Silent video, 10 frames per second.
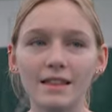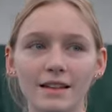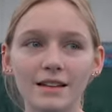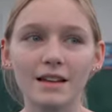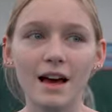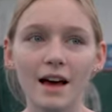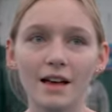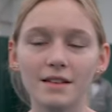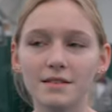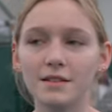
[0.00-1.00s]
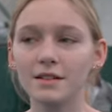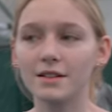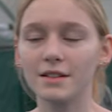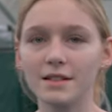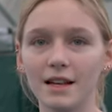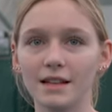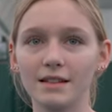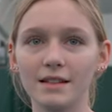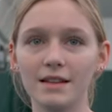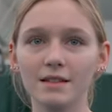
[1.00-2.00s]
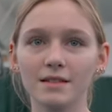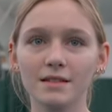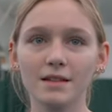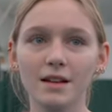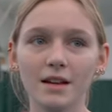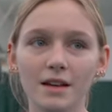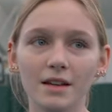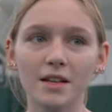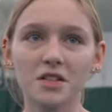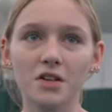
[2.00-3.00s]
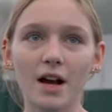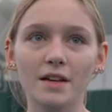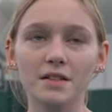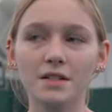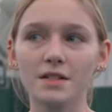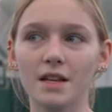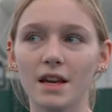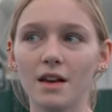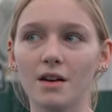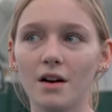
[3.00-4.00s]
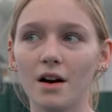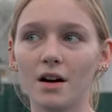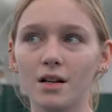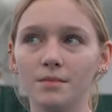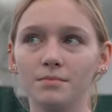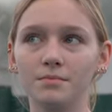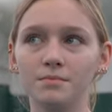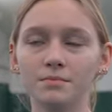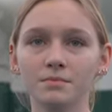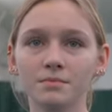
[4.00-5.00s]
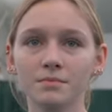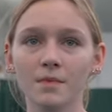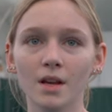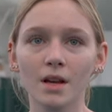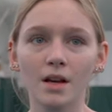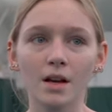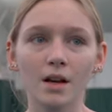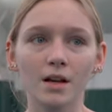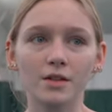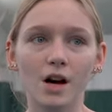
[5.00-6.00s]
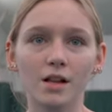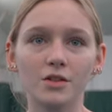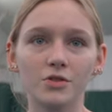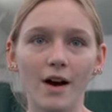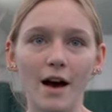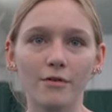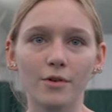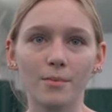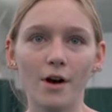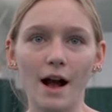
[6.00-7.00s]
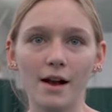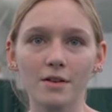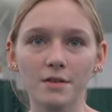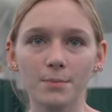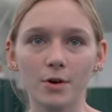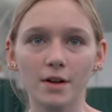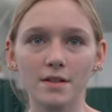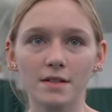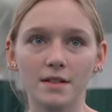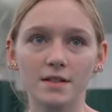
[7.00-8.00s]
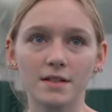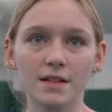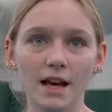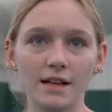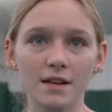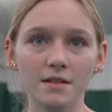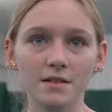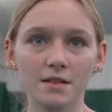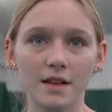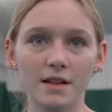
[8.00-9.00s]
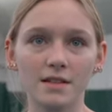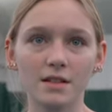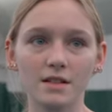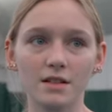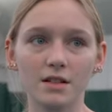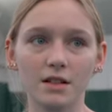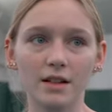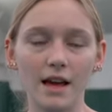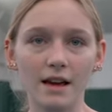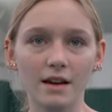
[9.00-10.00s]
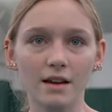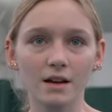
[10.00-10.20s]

think he has good techniques. He tries to take um, knowledge you have from prior sports into tennis so that it's easier to like